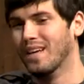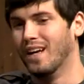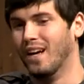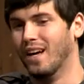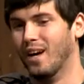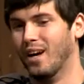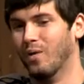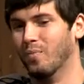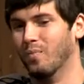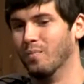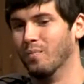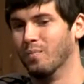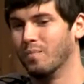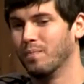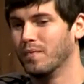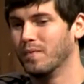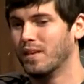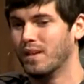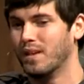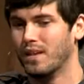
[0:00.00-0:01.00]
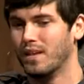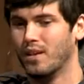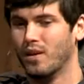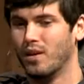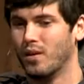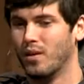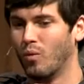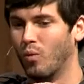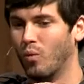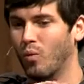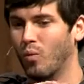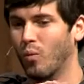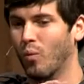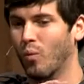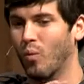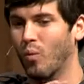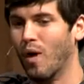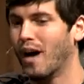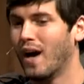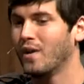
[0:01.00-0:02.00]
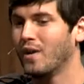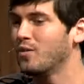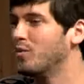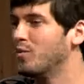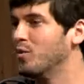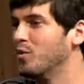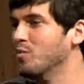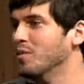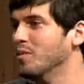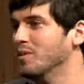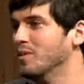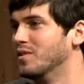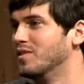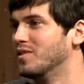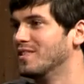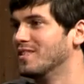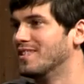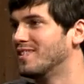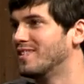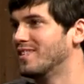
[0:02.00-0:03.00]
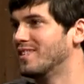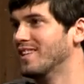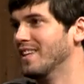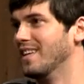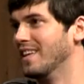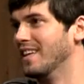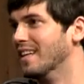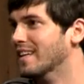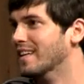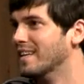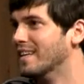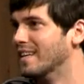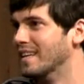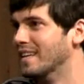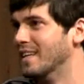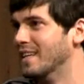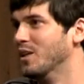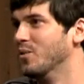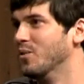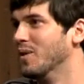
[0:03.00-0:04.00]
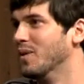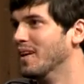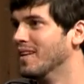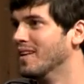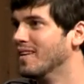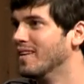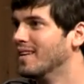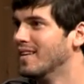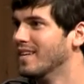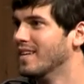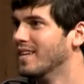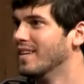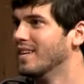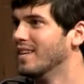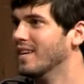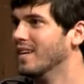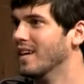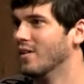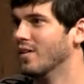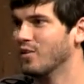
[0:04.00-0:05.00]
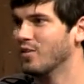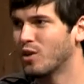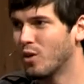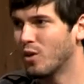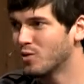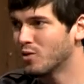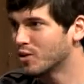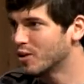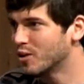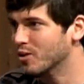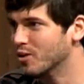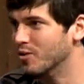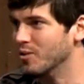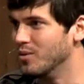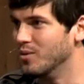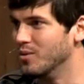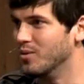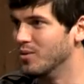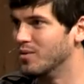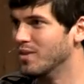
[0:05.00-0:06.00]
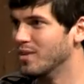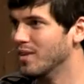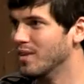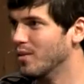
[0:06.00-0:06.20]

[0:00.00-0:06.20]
um, why do humans sing anyway? Every culture, you, you see